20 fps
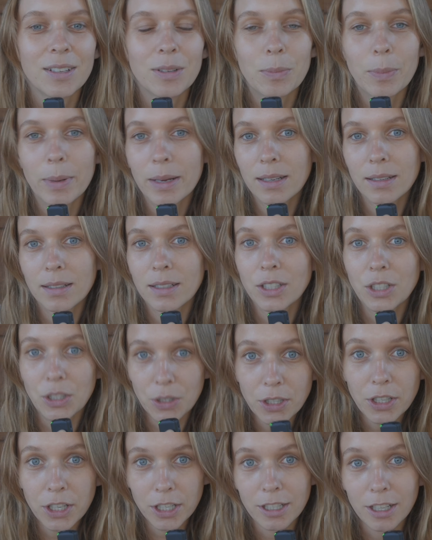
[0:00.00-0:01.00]
but
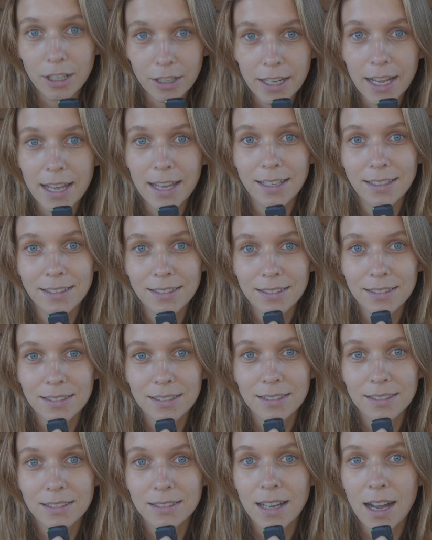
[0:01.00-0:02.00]
you're good looking.
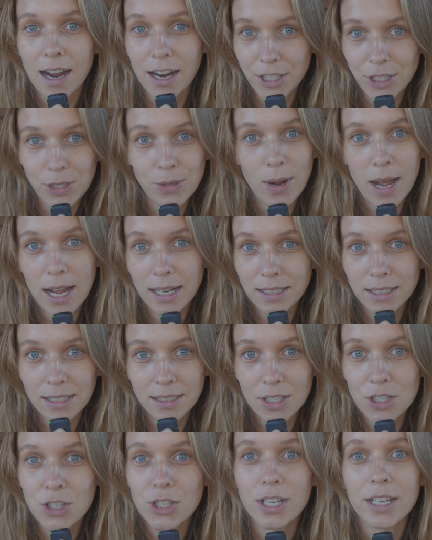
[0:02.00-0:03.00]
Are you
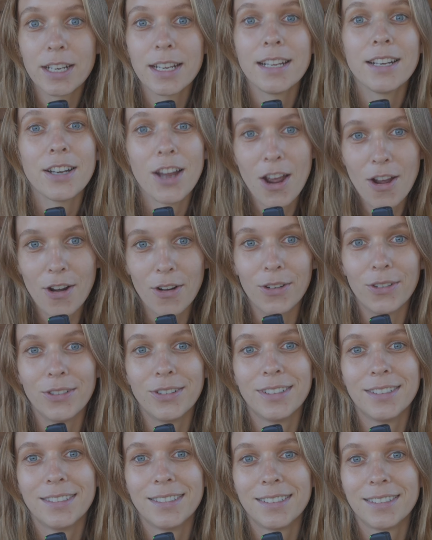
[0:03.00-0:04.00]
acting the shitty?
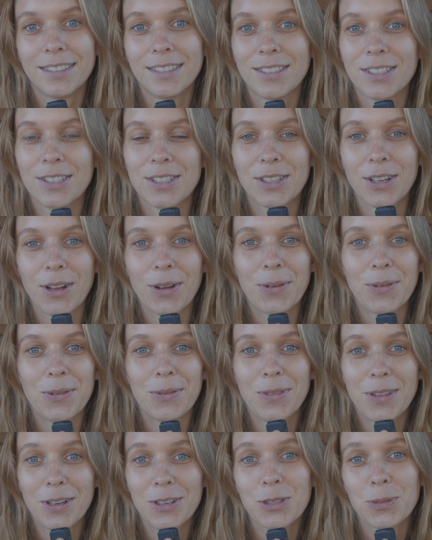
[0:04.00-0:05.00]
No.
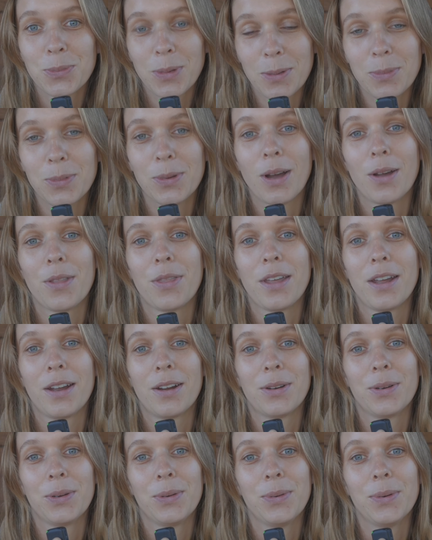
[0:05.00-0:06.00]
So there's people out
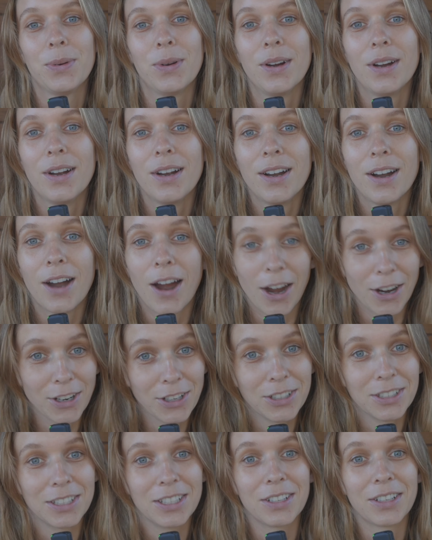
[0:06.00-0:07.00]
there who are
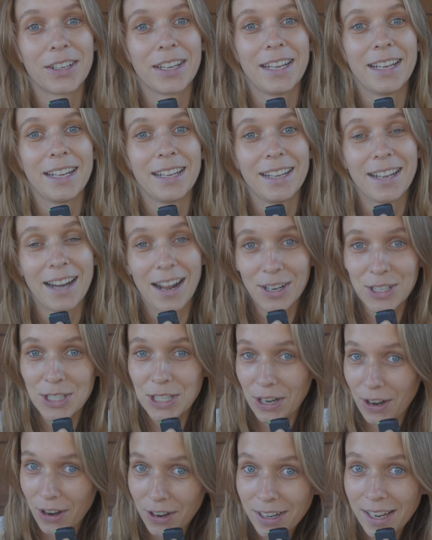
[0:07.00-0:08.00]
good looking and
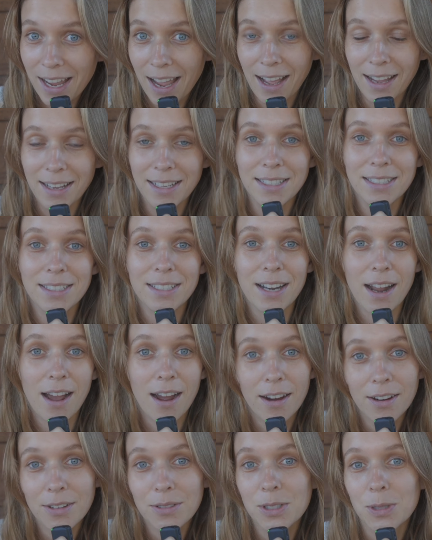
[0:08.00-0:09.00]
actually are kind and
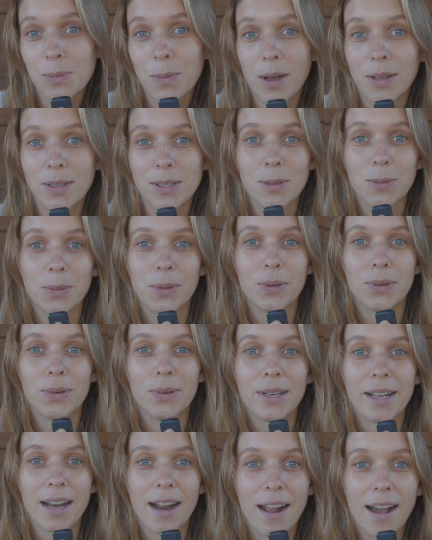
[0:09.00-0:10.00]
are
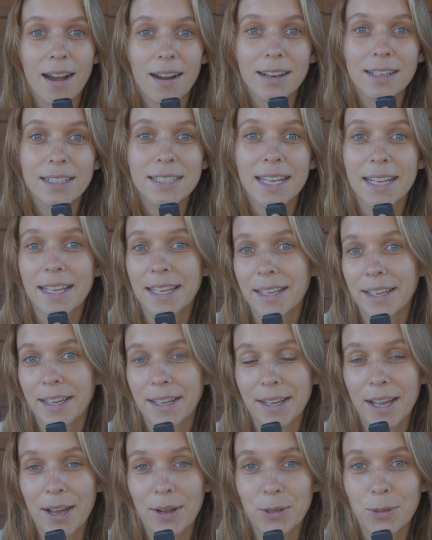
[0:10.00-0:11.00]
responsible and are taking
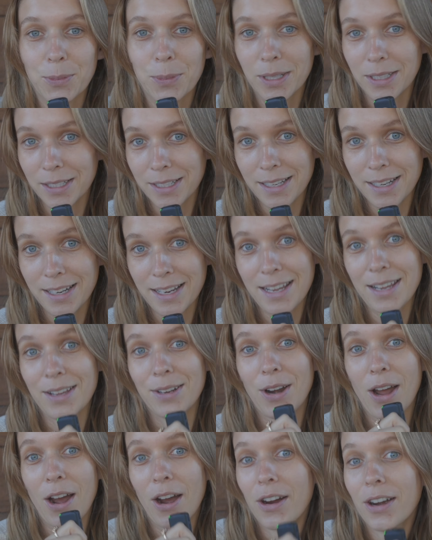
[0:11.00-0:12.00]
accountability
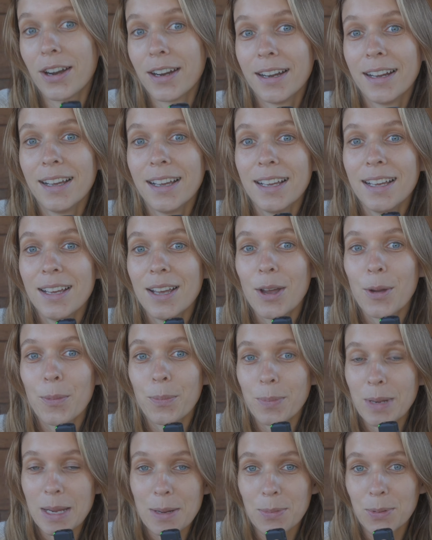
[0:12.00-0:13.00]
and are
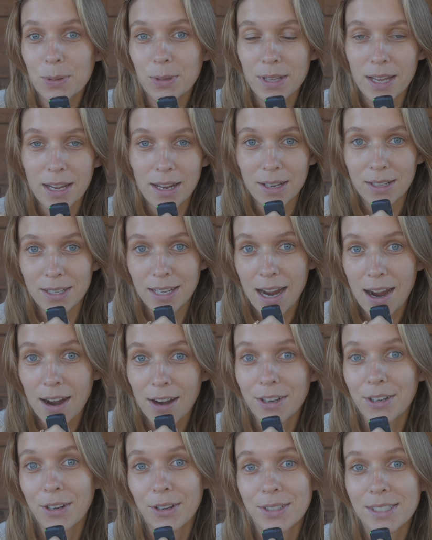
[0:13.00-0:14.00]
people that
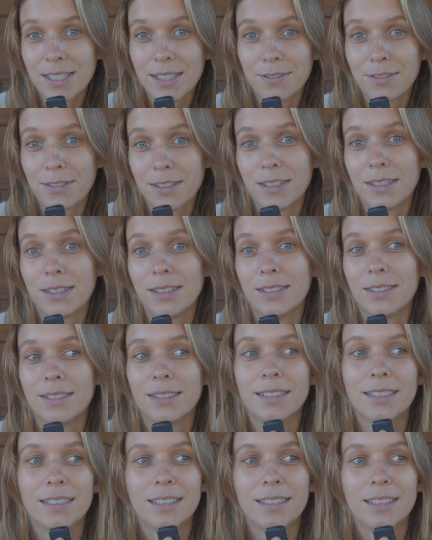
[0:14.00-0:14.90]
are going to feel